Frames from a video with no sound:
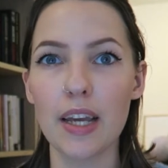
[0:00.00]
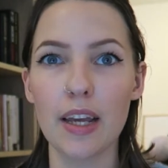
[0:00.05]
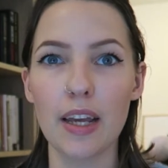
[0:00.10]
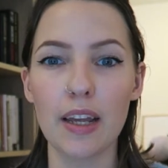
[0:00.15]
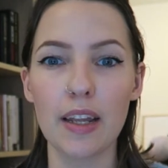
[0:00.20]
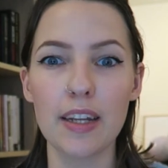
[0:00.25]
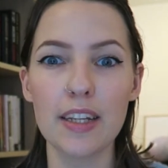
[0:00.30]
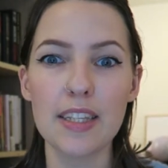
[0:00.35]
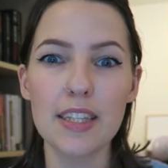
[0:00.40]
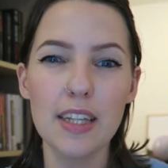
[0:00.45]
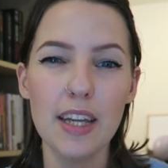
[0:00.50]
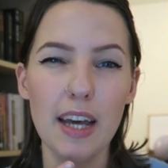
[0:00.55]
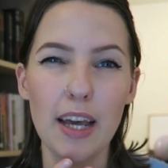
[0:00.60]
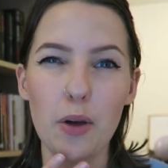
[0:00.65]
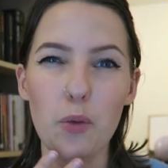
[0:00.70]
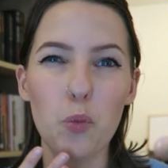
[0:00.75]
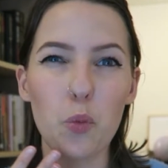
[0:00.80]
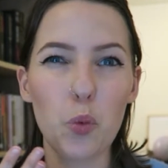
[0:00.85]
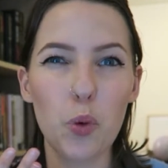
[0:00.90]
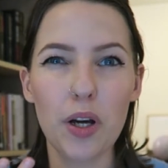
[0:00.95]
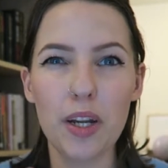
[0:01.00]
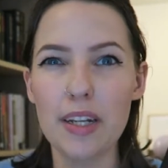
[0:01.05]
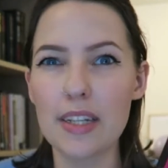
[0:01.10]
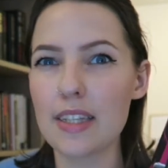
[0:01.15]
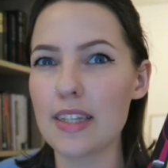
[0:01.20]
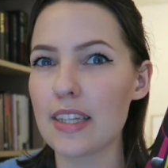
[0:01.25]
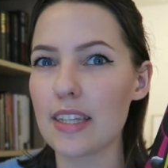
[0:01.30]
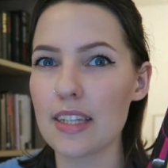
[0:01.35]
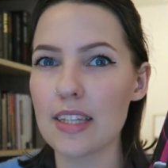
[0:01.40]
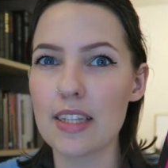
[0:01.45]
And it's like, what
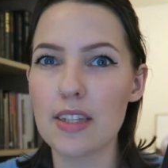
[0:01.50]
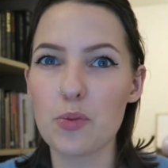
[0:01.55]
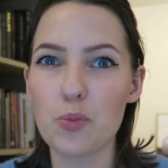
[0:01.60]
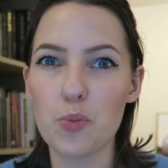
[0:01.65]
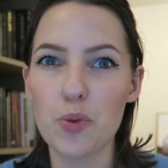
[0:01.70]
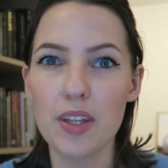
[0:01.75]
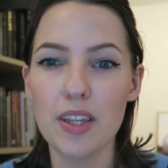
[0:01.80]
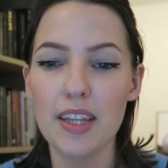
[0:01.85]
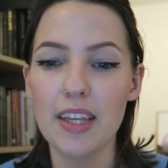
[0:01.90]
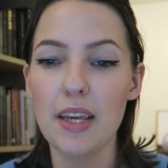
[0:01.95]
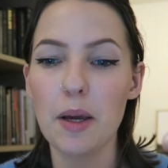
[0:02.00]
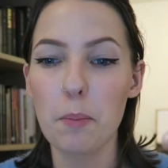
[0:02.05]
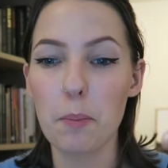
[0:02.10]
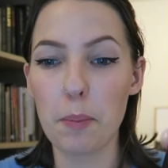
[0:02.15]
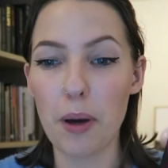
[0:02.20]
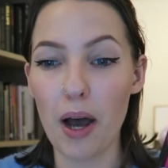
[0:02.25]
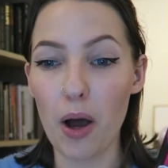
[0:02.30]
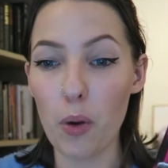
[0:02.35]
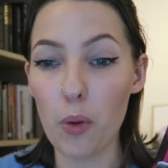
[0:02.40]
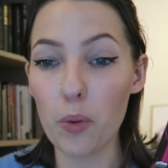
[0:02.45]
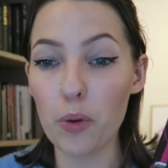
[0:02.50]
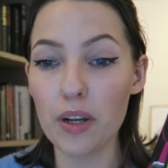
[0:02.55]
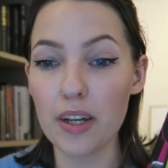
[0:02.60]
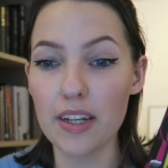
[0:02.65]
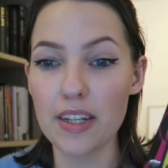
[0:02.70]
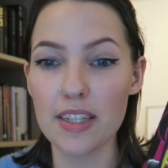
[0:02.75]
is this really about?